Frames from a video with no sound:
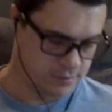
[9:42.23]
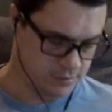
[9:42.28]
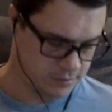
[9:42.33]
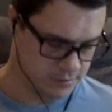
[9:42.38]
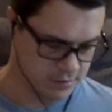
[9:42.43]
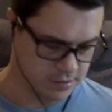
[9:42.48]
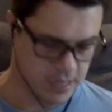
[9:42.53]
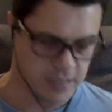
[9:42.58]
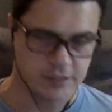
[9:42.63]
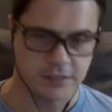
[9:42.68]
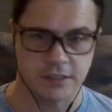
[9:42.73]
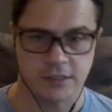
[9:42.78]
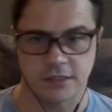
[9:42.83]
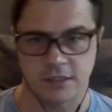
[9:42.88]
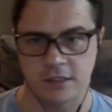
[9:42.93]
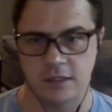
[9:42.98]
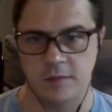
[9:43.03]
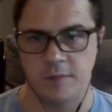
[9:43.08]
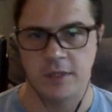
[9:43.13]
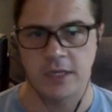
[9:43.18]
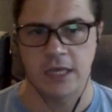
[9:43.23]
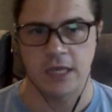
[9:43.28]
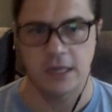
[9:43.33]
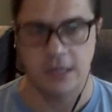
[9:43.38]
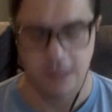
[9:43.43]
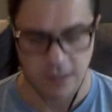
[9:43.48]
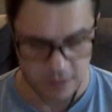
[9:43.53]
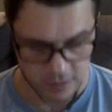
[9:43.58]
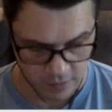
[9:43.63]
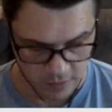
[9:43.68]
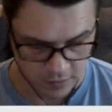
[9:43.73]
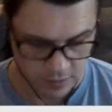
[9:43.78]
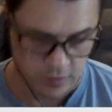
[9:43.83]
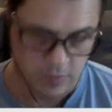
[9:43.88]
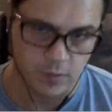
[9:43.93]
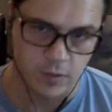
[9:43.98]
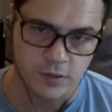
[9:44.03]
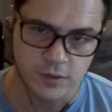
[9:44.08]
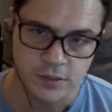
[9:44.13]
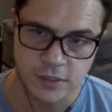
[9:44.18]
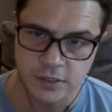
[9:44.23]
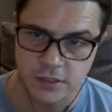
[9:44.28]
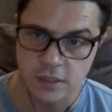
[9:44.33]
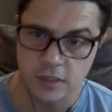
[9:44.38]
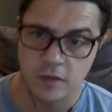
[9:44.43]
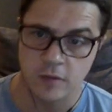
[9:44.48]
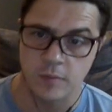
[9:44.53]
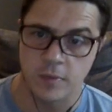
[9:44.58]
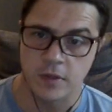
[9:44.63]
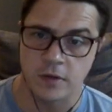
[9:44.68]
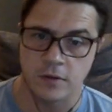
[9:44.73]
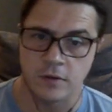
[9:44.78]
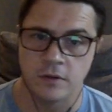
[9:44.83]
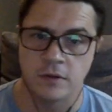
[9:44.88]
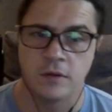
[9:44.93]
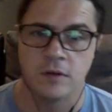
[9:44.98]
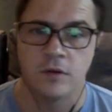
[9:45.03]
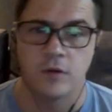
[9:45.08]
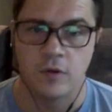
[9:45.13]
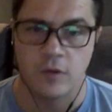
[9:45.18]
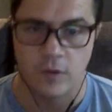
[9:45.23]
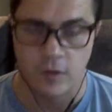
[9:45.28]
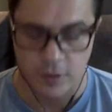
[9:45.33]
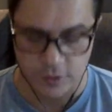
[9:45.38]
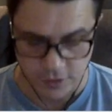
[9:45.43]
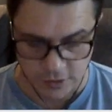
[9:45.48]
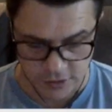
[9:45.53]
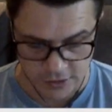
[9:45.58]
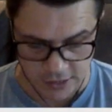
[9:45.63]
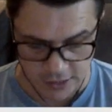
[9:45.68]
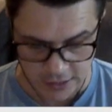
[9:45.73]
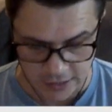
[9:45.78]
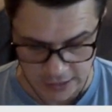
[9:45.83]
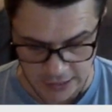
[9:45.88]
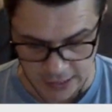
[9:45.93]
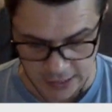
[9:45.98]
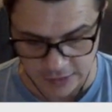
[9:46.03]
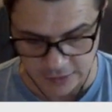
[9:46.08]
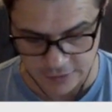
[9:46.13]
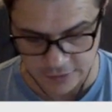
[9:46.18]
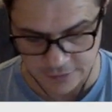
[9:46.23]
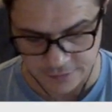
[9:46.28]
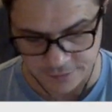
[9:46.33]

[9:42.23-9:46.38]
Not just in the beginning, or just in the middle, or just at the end.